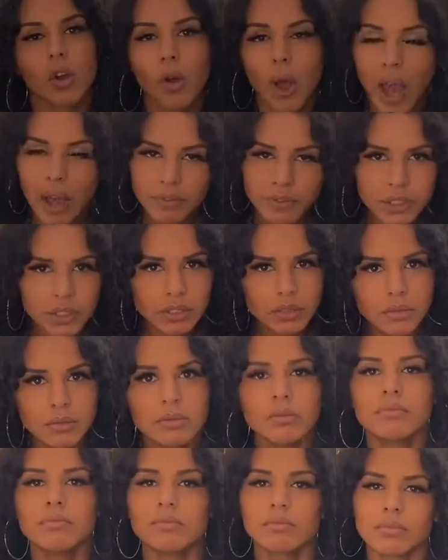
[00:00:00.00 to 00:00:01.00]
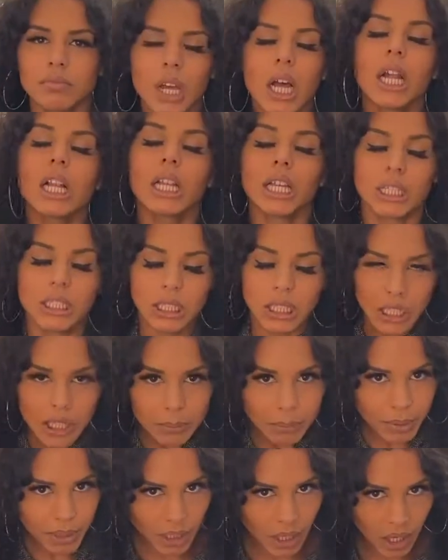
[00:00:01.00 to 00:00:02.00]
after you click the link
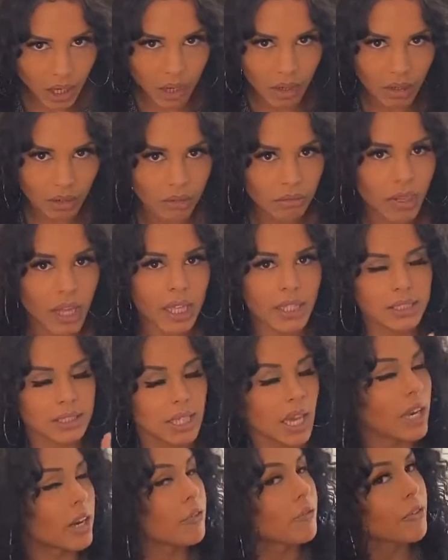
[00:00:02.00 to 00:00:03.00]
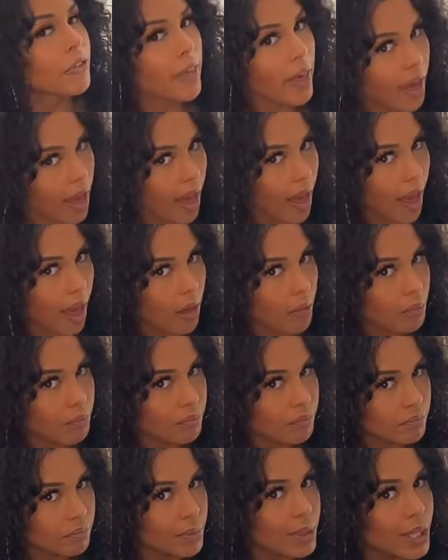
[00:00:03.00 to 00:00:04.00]
below and sign up for the app,
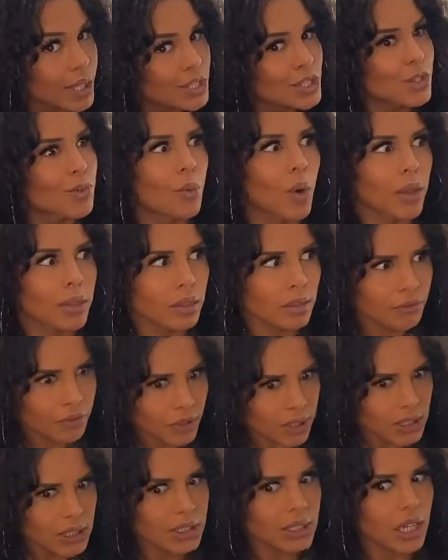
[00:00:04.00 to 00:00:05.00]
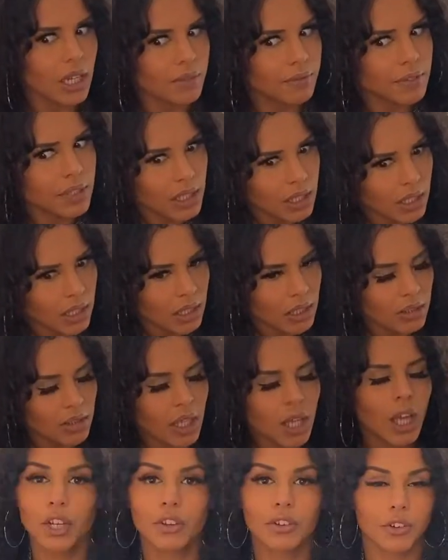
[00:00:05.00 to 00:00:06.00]
because you want the free stuff,
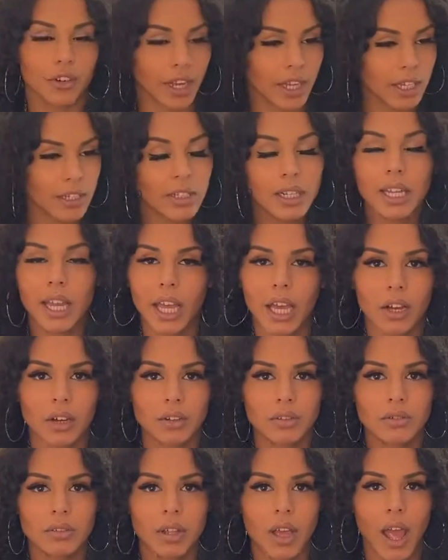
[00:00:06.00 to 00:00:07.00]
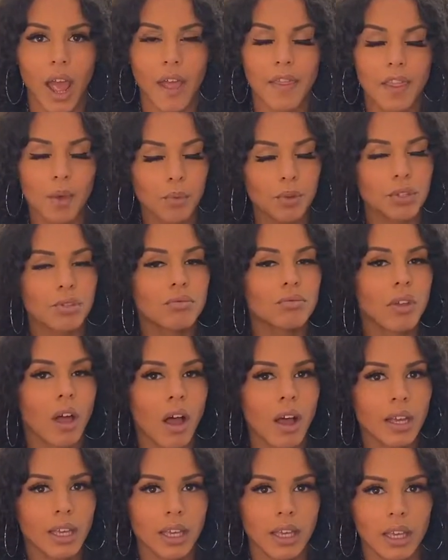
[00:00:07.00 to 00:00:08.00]
create your account, and then when you
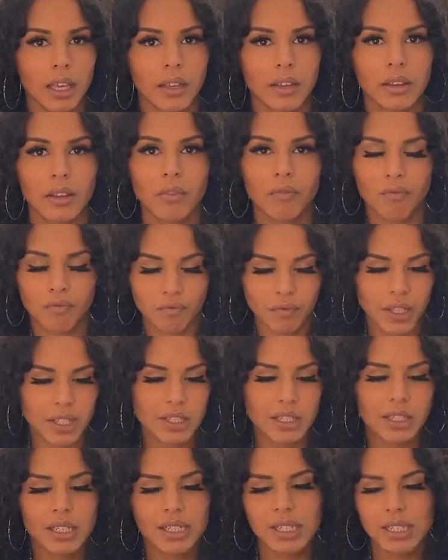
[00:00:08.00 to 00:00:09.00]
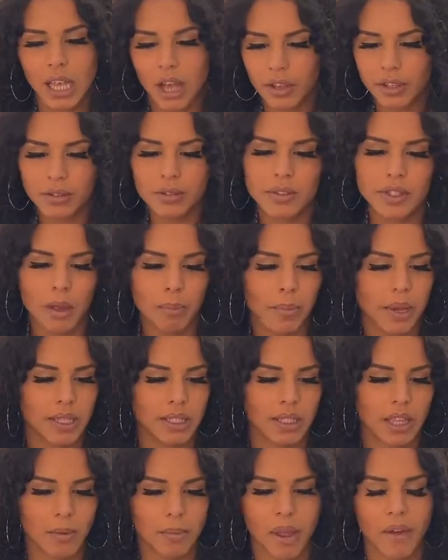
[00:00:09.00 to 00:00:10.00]
log in, it's gonna tell you step by
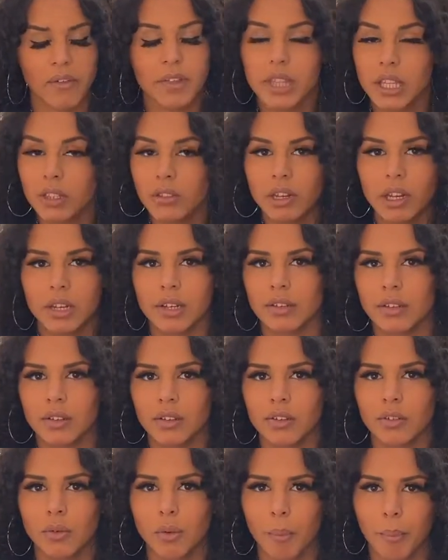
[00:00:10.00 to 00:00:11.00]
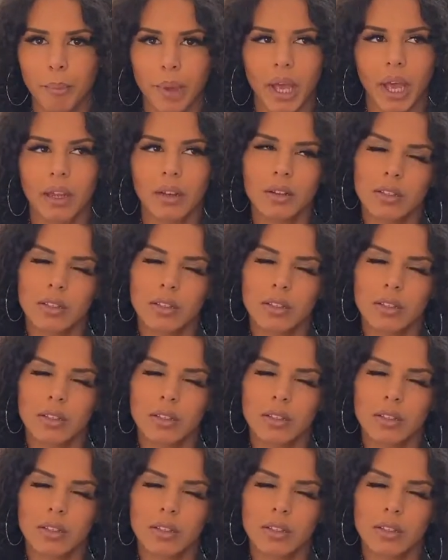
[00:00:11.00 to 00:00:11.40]
step everything you need to do. But I know